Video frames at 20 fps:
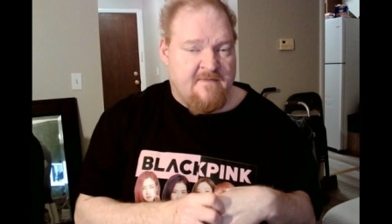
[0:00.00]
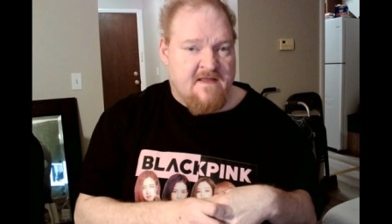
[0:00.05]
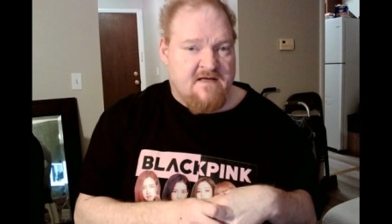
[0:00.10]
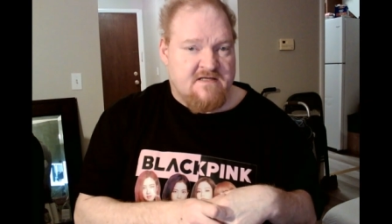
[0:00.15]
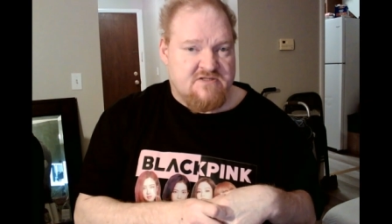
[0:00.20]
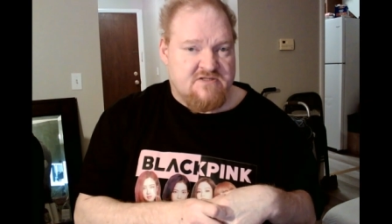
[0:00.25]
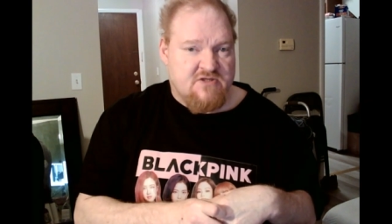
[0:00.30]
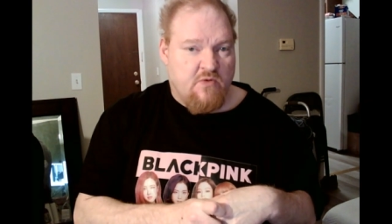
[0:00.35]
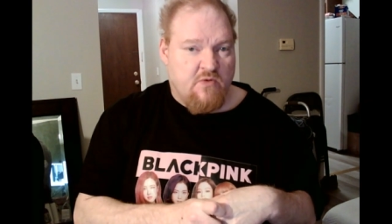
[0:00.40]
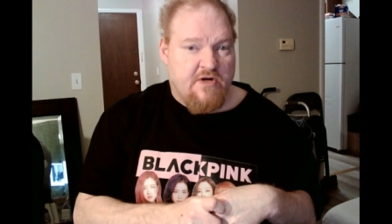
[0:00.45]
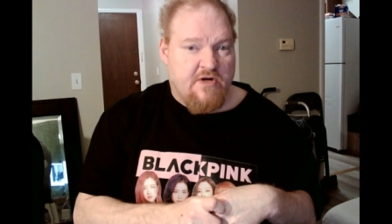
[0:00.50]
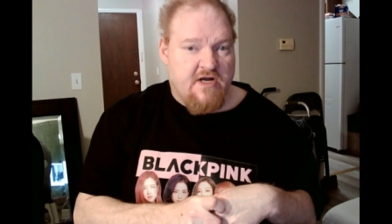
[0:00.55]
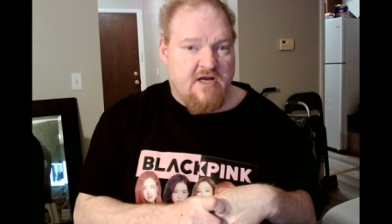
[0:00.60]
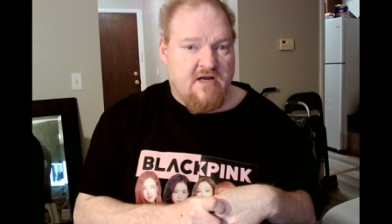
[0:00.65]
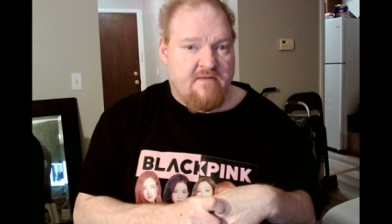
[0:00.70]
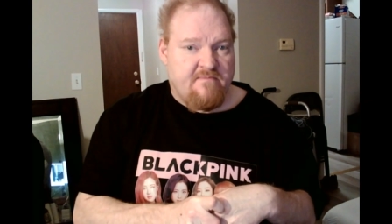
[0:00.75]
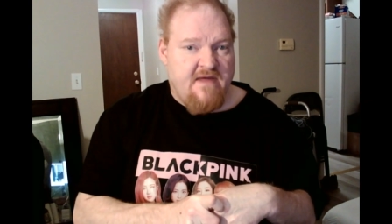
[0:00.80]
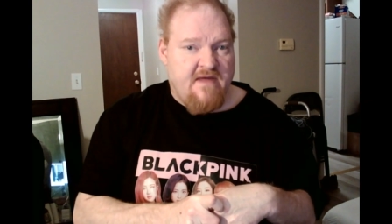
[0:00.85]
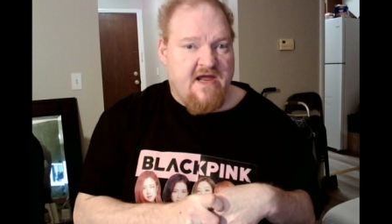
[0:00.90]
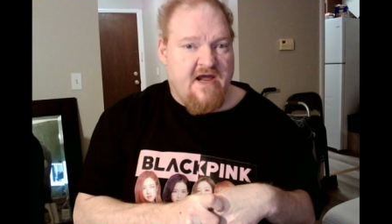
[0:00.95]
So we're going
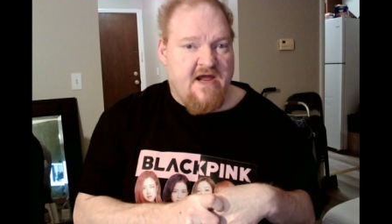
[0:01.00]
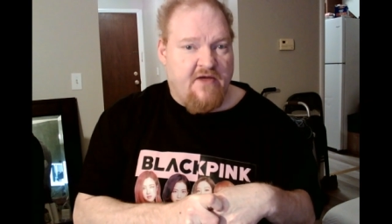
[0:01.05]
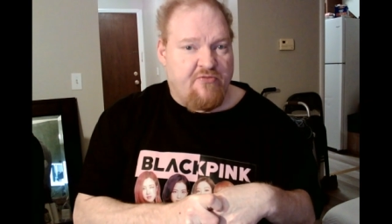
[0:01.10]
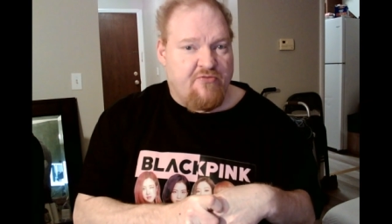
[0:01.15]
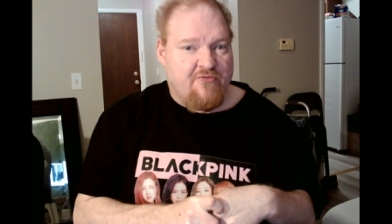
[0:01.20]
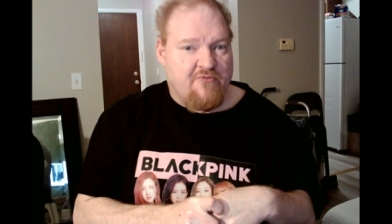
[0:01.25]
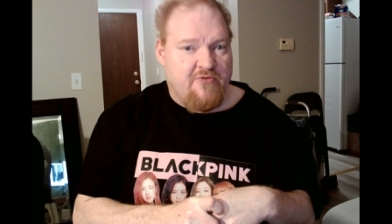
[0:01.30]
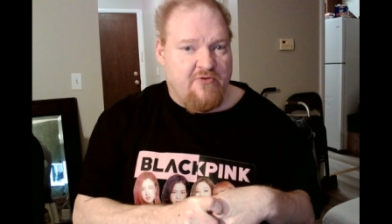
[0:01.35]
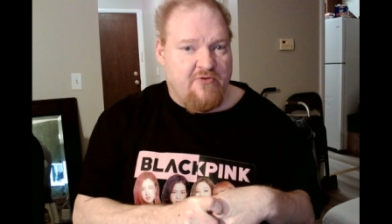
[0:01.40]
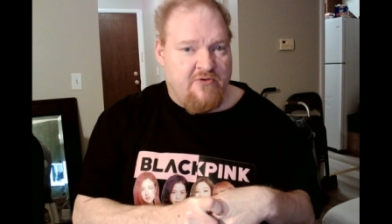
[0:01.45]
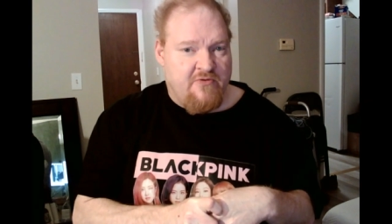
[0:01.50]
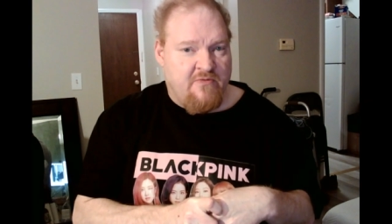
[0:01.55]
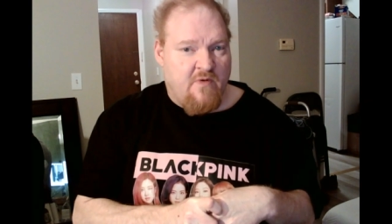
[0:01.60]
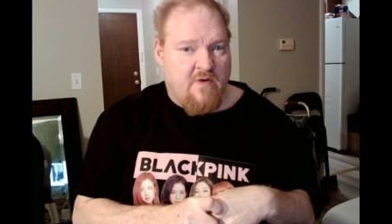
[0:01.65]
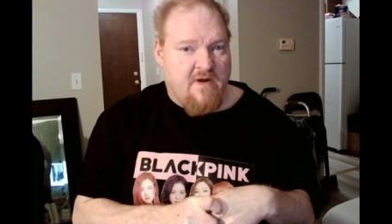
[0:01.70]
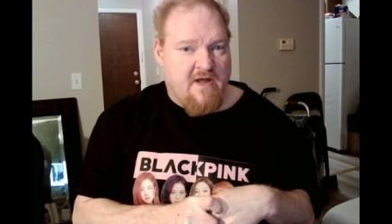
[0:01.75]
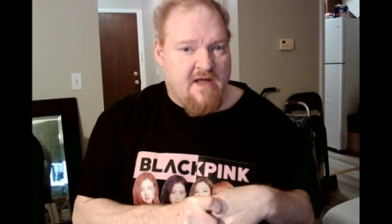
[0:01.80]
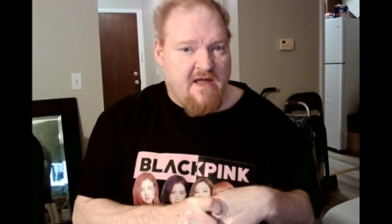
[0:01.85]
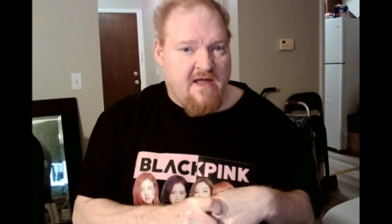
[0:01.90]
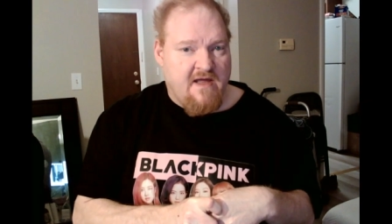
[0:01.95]
to make it through,
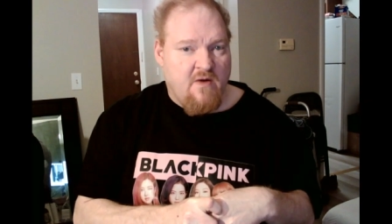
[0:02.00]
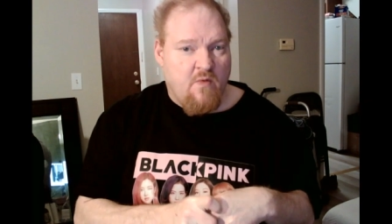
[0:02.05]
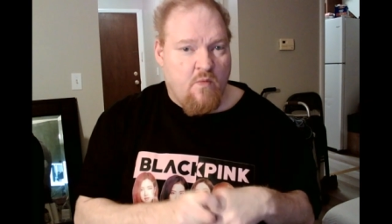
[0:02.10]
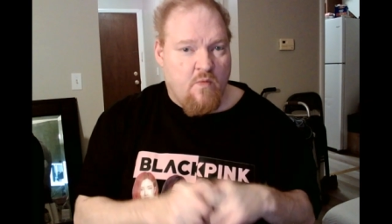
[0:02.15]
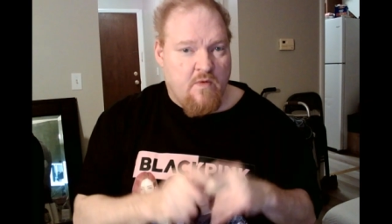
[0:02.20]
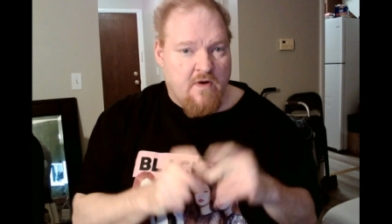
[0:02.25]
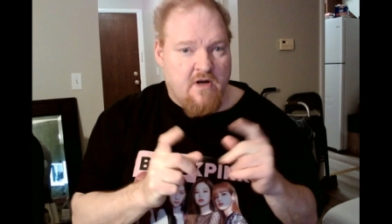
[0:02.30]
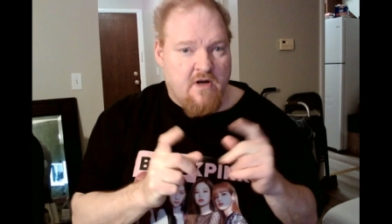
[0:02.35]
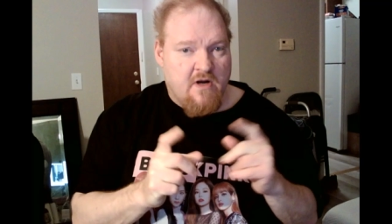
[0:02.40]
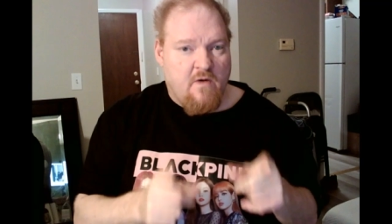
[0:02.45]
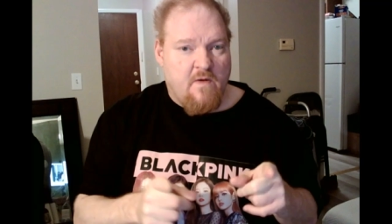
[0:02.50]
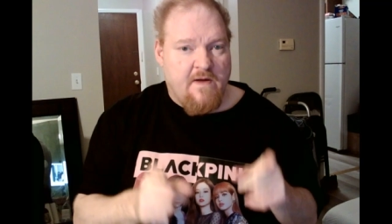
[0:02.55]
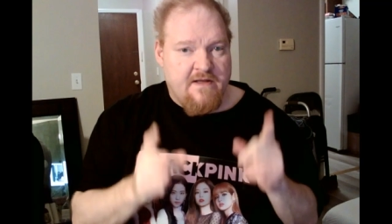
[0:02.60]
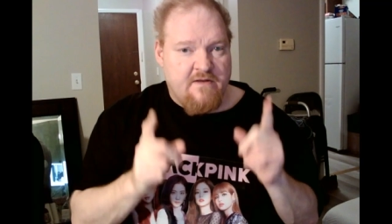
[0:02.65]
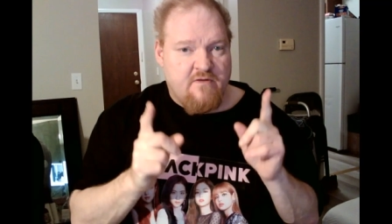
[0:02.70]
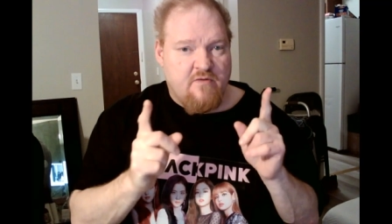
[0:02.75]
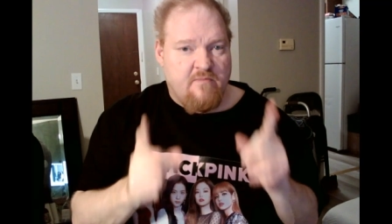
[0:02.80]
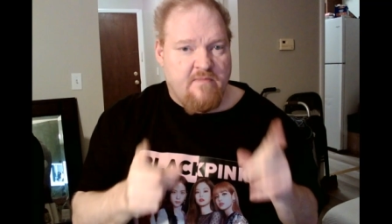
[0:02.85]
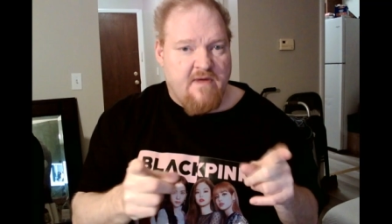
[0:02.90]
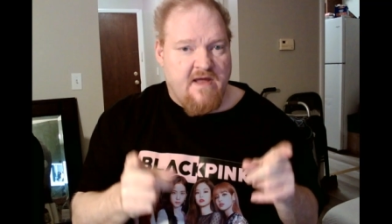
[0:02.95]
okay? We're going
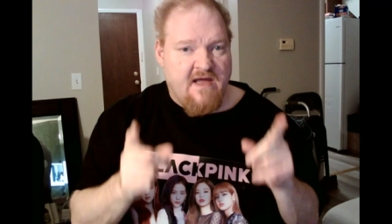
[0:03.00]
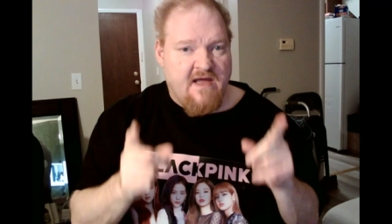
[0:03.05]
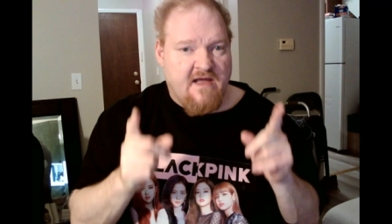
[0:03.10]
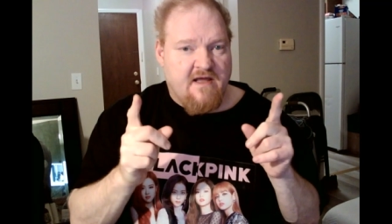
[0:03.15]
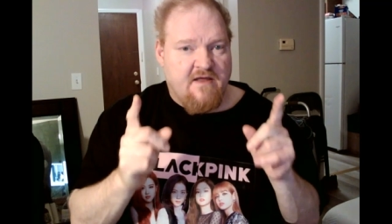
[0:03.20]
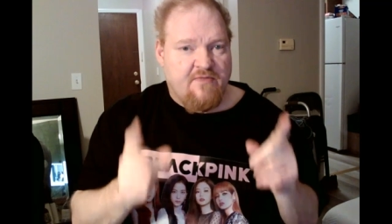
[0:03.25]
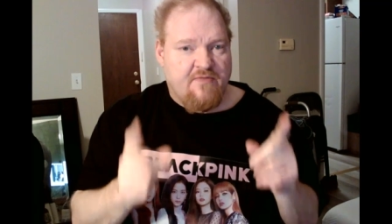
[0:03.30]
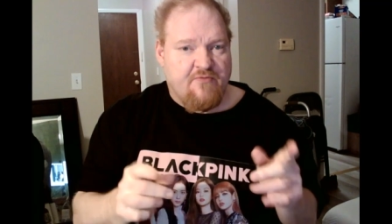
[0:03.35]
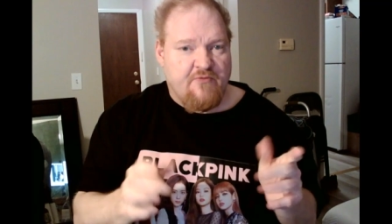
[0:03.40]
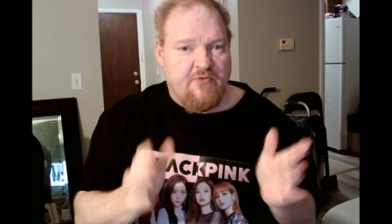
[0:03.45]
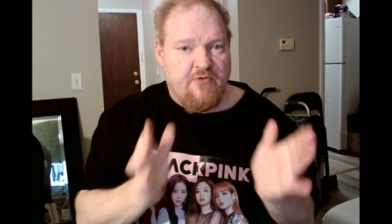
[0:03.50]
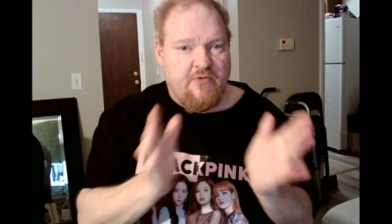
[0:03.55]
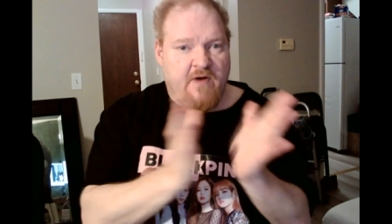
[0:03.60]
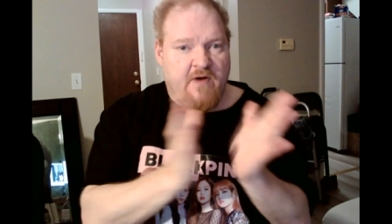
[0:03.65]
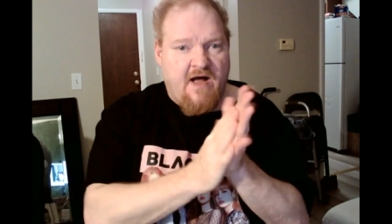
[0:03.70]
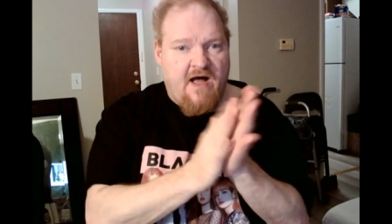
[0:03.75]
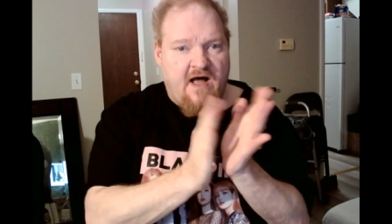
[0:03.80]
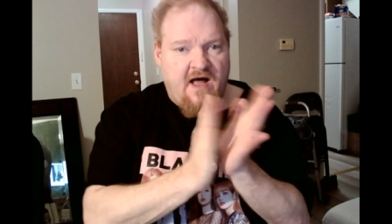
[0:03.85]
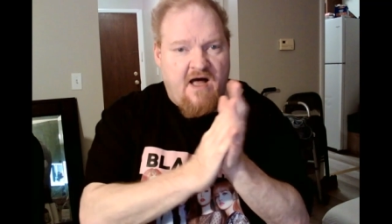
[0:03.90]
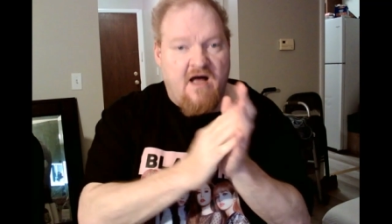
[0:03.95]
to make it through.
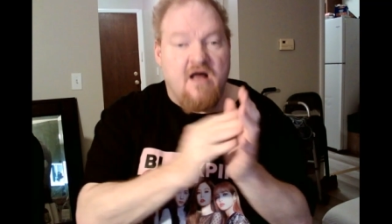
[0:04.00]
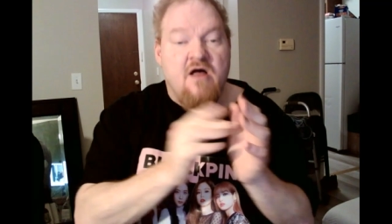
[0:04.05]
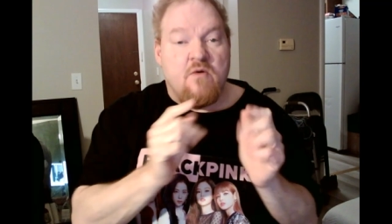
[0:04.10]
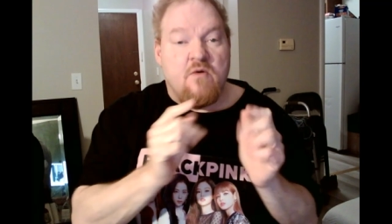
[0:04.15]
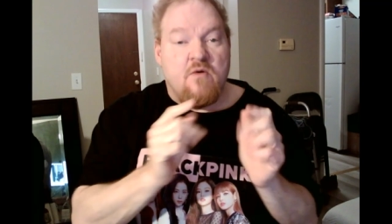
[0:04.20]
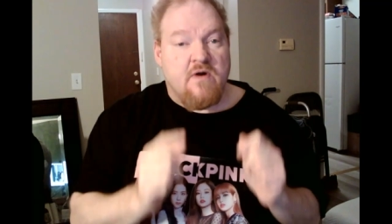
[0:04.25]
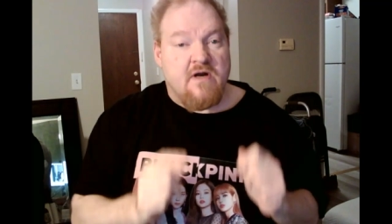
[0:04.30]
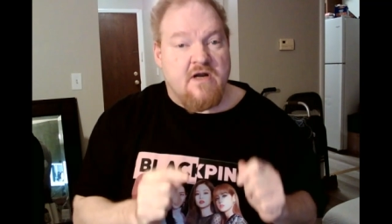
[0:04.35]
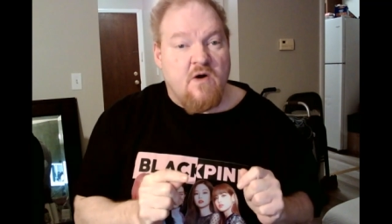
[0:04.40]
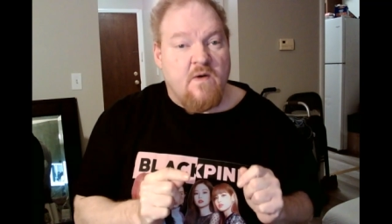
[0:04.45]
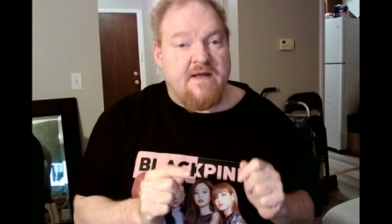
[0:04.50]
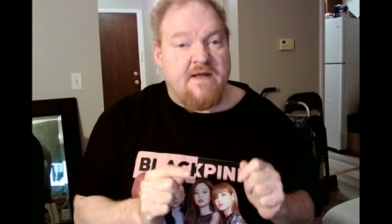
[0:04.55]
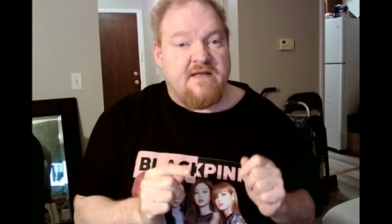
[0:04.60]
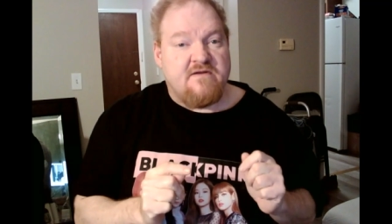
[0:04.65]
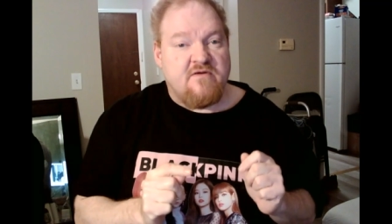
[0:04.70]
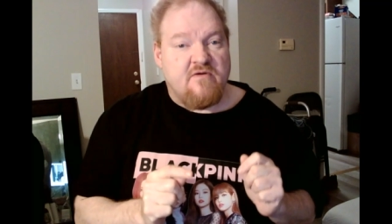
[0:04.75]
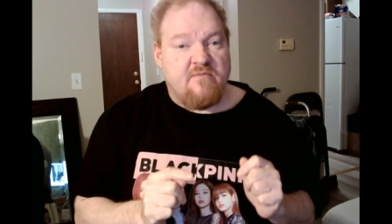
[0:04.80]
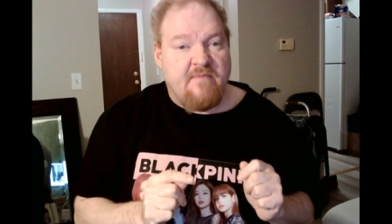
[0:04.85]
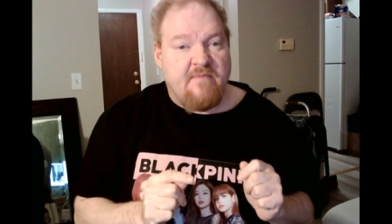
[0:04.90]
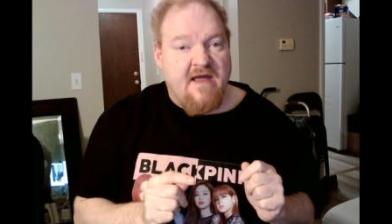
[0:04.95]
we're going
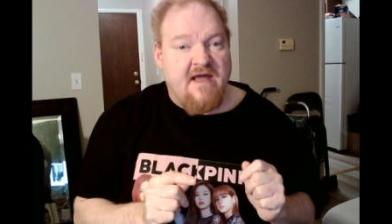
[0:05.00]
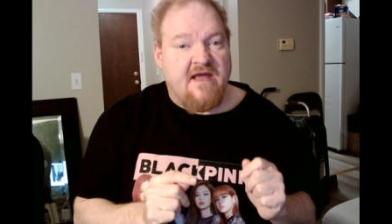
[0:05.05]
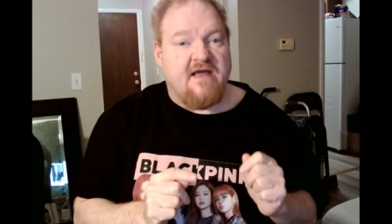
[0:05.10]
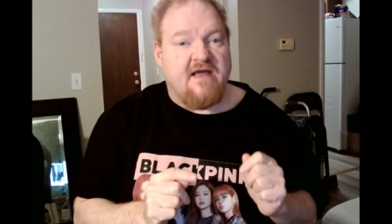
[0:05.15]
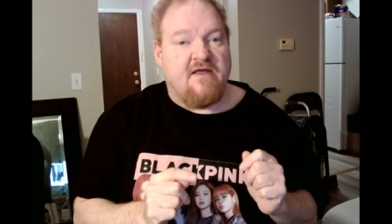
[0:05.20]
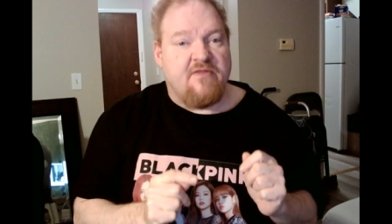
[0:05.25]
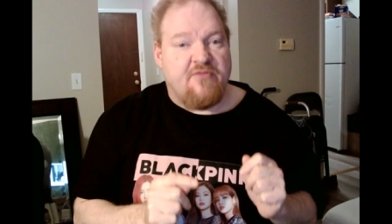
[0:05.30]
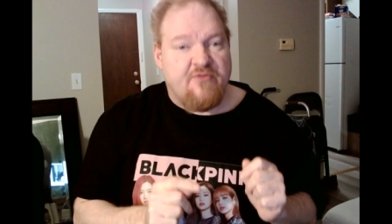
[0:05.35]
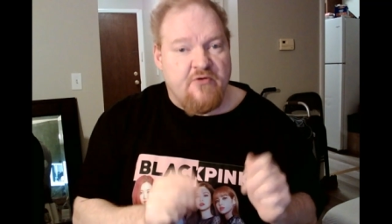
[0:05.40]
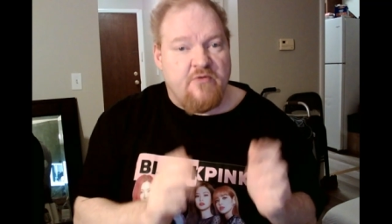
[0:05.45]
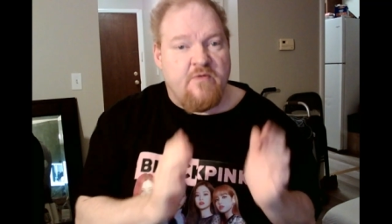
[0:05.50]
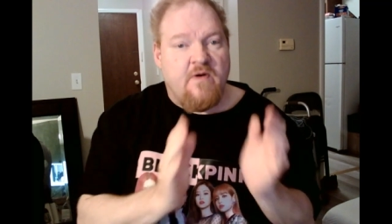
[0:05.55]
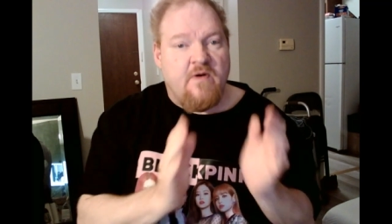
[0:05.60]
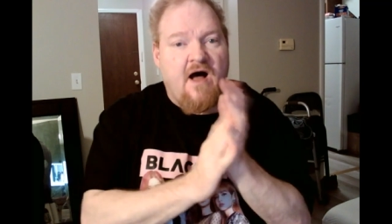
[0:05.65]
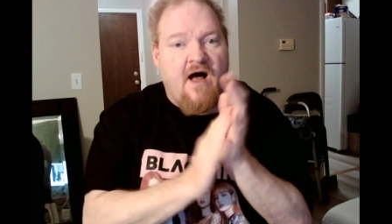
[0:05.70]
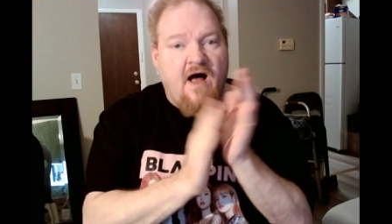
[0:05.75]
to make it through.